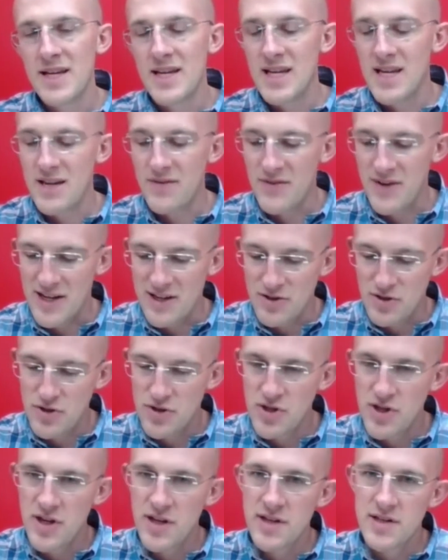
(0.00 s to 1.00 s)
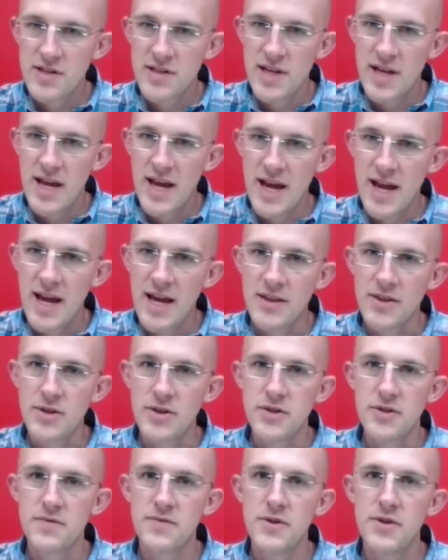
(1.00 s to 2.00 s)
And if I just had
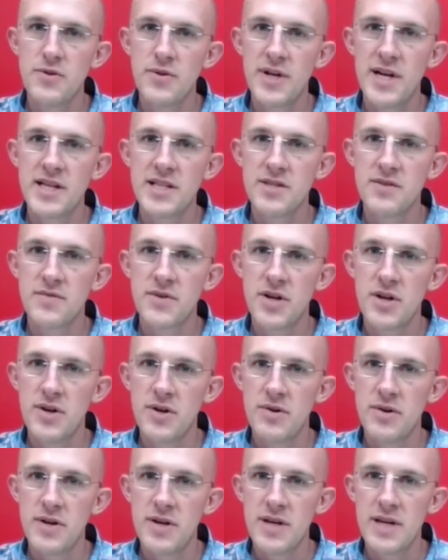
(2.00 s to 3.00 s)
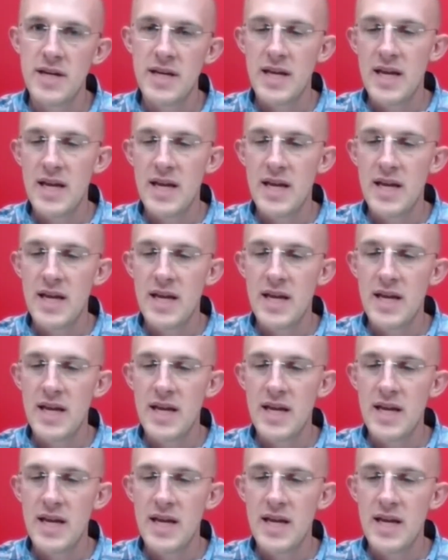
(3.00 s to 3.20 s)
those few lines of code,